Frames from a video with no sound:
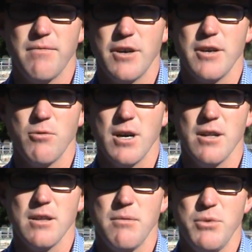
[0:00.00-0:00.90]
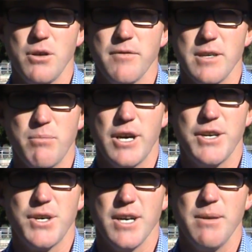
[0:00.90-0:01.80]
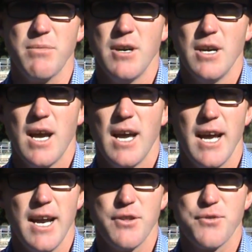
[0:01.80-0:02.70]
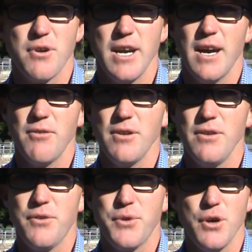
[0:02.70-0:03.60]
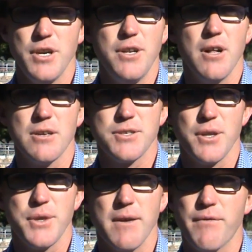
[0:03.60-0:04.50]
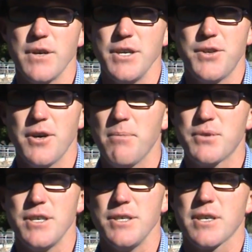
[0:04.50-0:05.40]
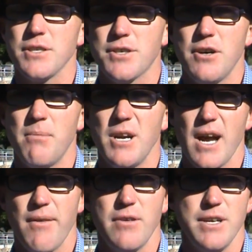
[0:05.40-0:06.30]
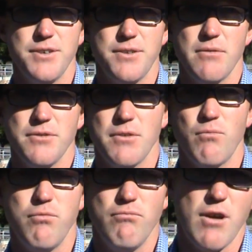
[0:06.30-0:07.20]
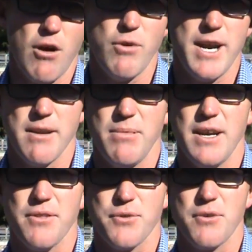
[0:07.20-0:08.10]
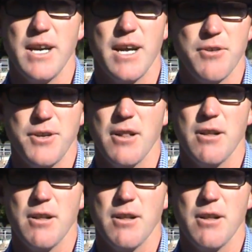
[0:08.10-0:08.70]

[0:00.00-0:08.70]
very well in a beautifully bred shape, and $330 I think for his tops, and his consignment averaged around about the $300